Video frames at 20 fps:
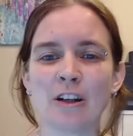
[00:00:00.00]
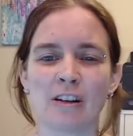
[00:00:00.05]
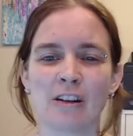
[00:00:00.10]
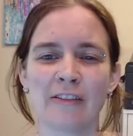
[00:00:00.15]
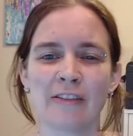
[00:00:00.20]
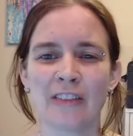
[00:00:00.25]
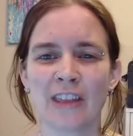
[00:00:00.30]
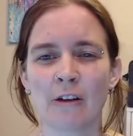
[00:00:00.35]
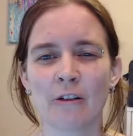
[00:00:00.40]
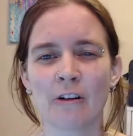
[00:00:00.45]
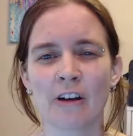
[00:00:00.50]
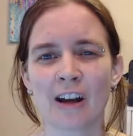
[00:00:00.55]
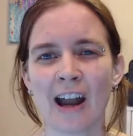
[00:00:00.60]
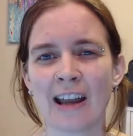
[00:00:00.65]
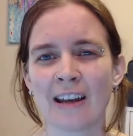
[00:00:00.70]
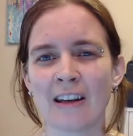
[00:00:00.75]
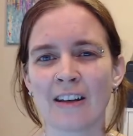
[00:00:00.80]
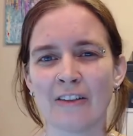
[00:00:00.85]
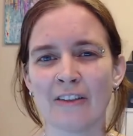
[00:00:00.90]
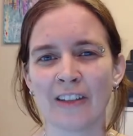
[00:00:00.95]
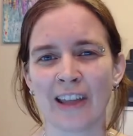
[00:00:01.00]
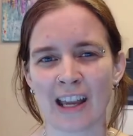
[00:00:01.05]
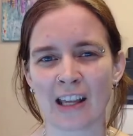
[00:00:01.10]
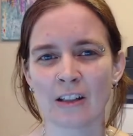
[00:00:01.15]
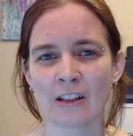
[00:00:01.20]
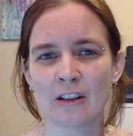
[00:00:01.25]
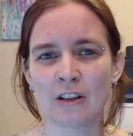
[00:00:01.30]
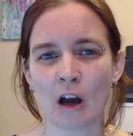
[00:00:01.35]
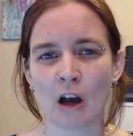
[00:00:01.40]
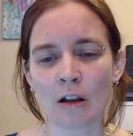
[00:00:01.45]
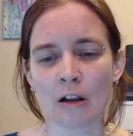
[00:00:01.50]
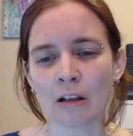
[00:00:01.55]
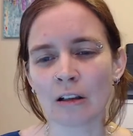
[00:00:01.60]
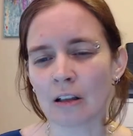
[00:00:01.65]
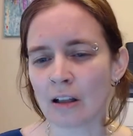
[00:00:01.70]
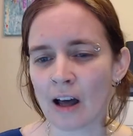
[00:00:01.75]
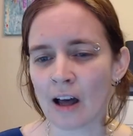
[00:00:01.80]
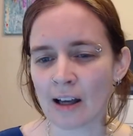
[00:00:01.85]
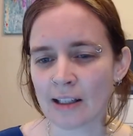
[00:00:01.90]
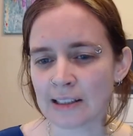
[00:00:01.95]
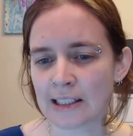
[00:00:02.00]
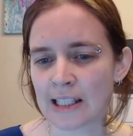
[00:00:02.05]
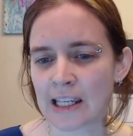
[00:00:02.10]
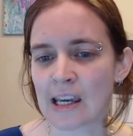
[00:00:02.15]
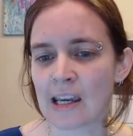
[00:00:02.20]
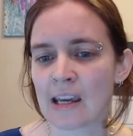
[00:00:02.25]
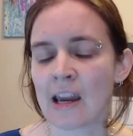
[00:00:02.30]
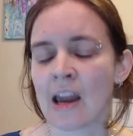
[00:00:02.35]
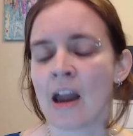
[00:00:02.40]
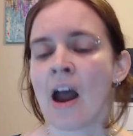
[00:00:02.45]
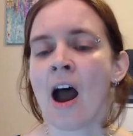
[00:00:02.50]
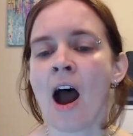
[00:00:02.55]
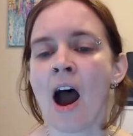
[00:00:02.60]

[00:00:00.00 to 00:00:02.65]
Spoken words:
or if they were kind of like dull glossy.